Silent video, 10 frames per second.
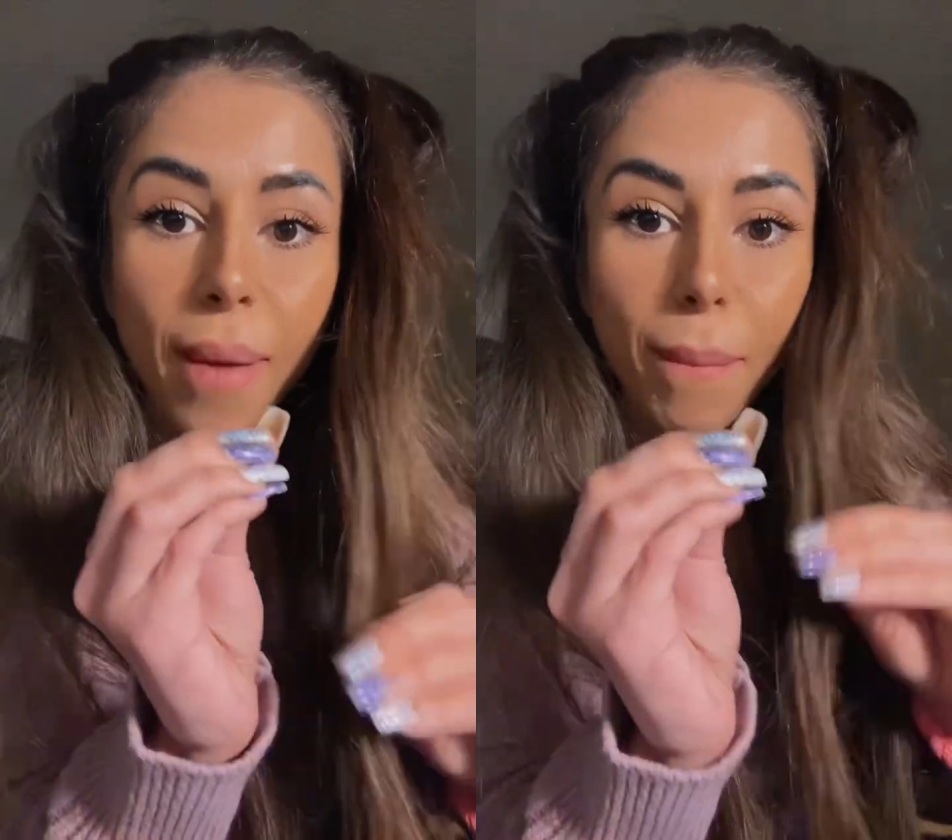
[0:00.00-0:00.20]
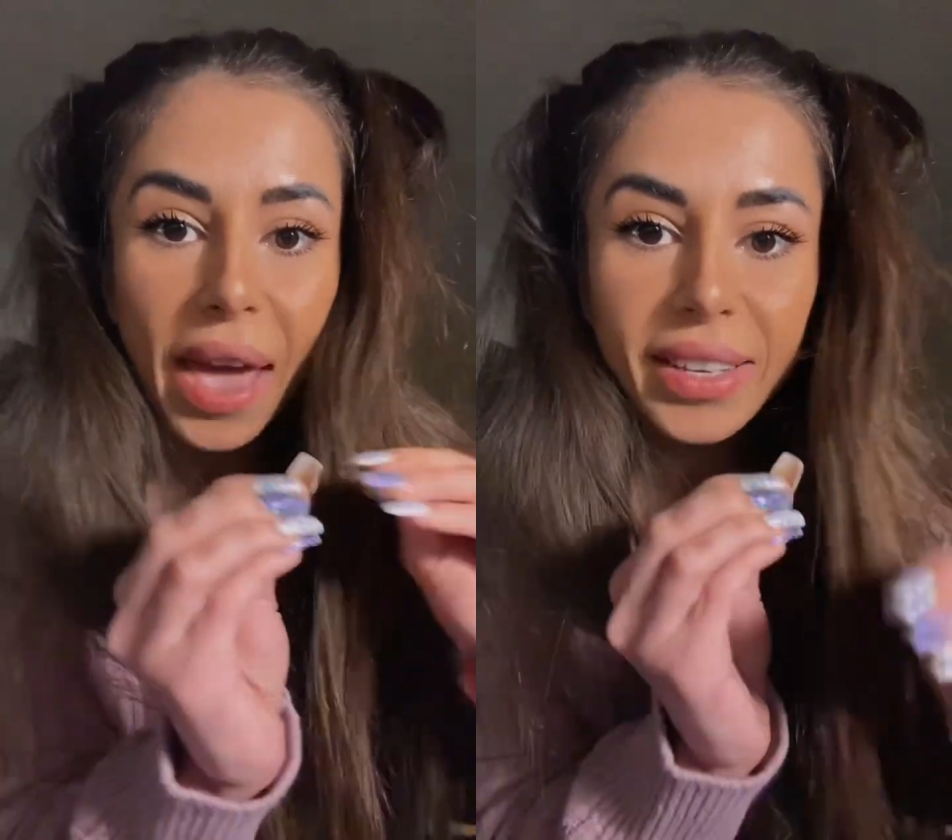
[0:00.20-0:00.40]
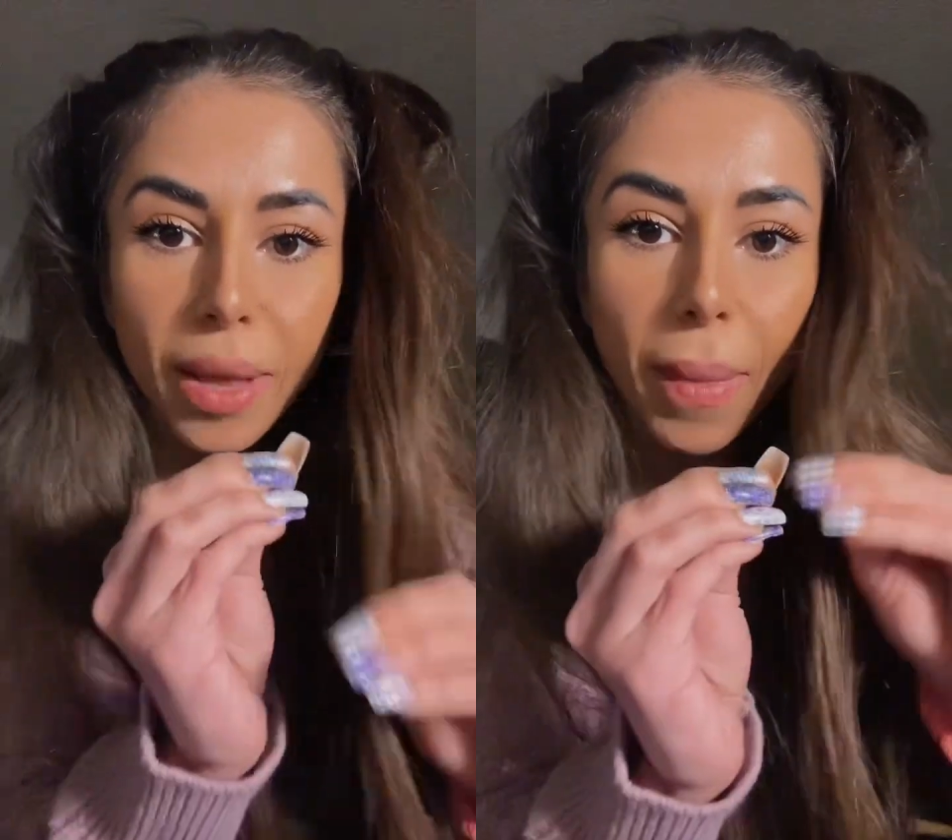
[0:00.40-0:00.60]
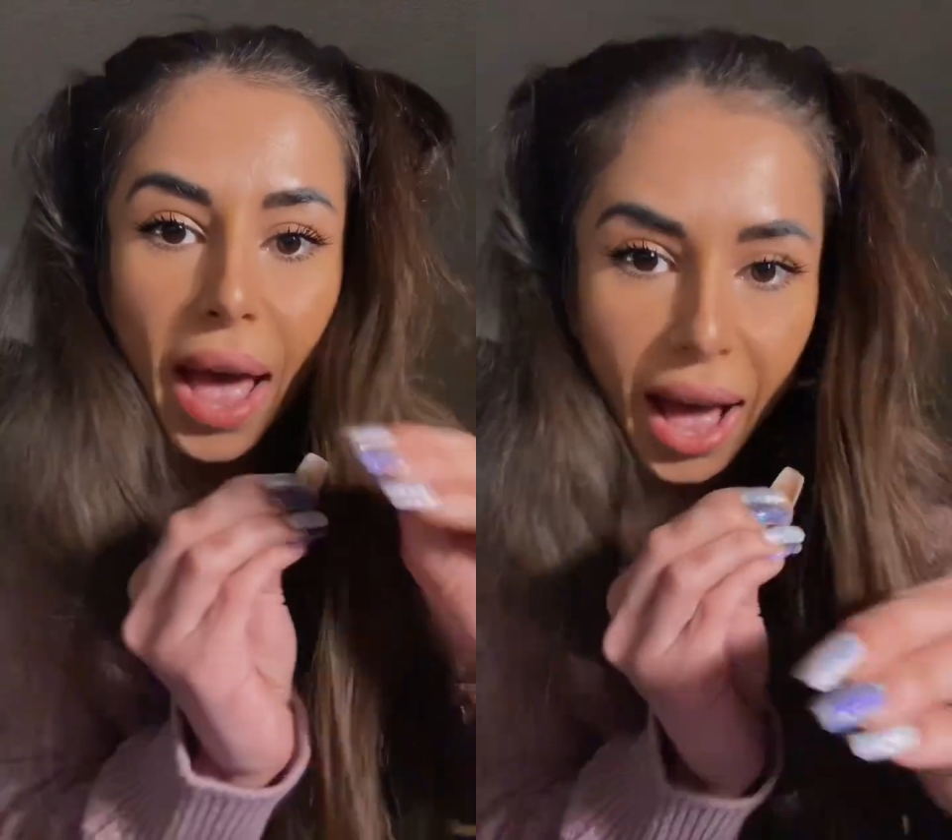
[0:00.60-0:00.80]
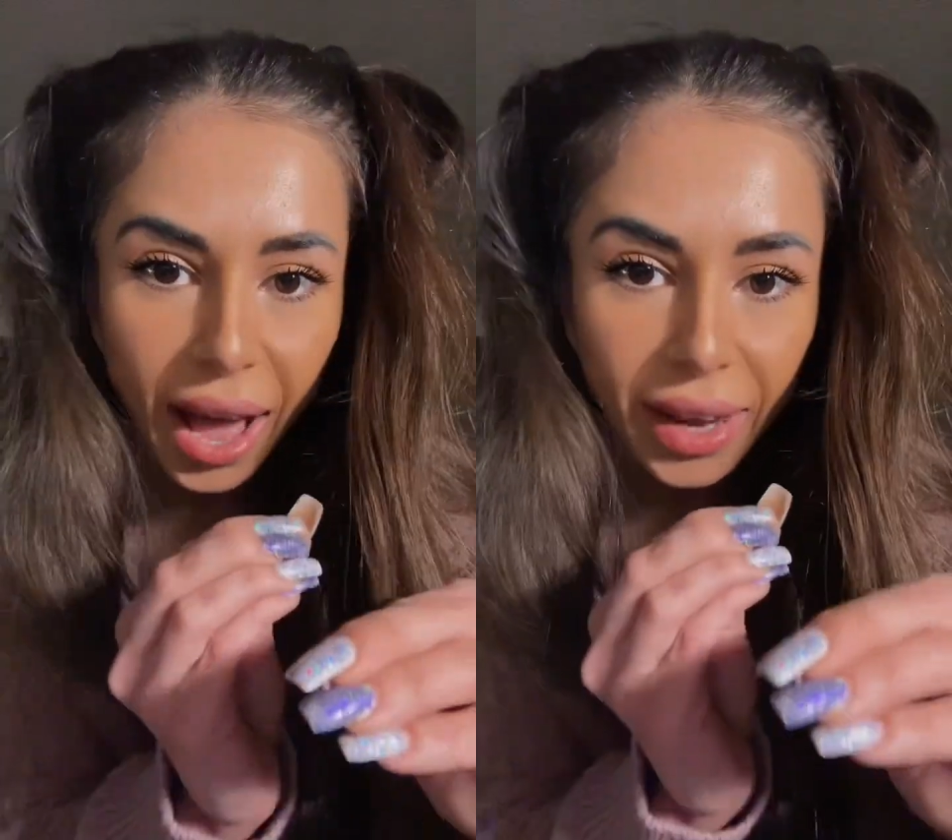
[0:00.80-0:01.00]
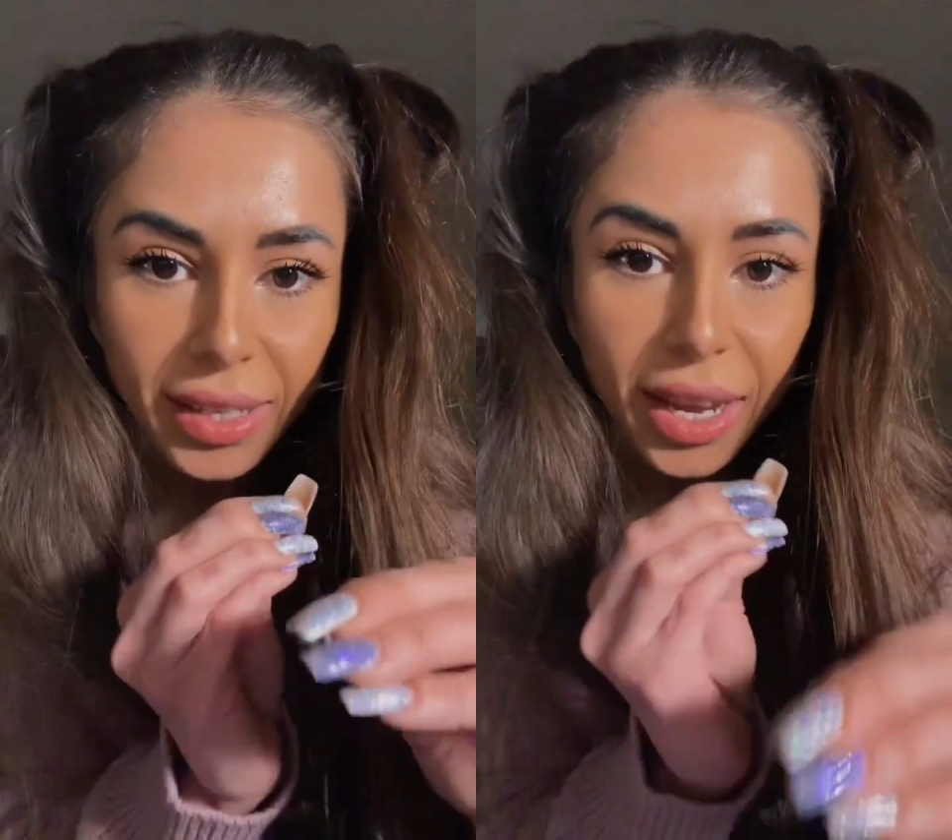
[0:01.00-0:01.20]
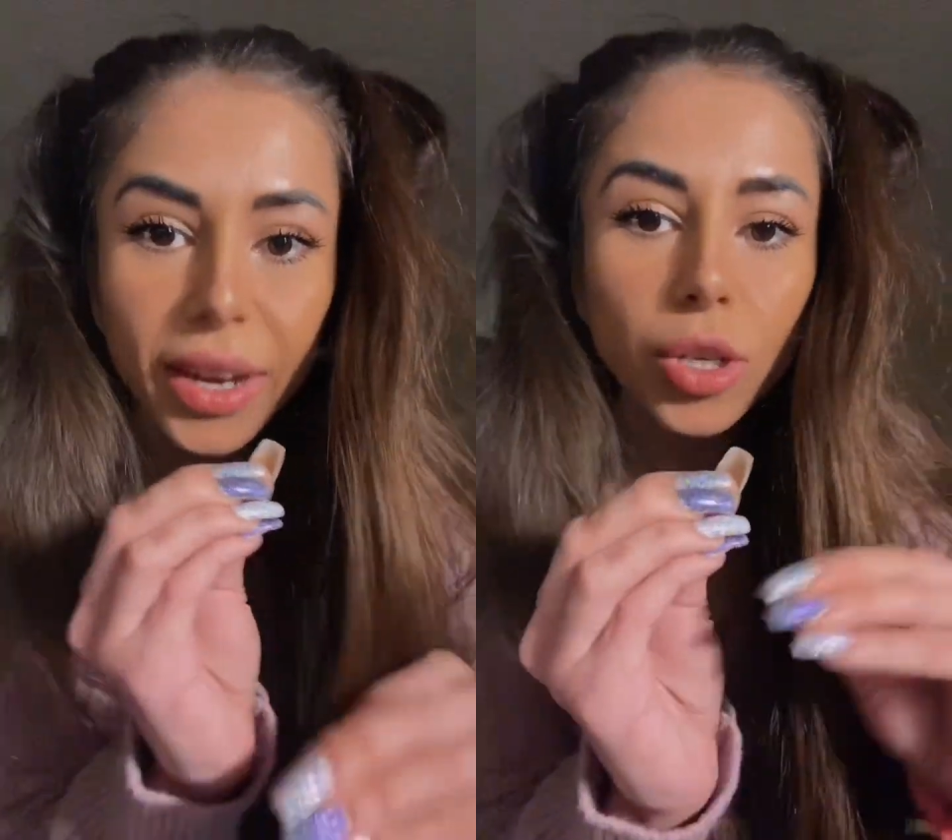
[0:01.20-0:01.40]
makes them act in a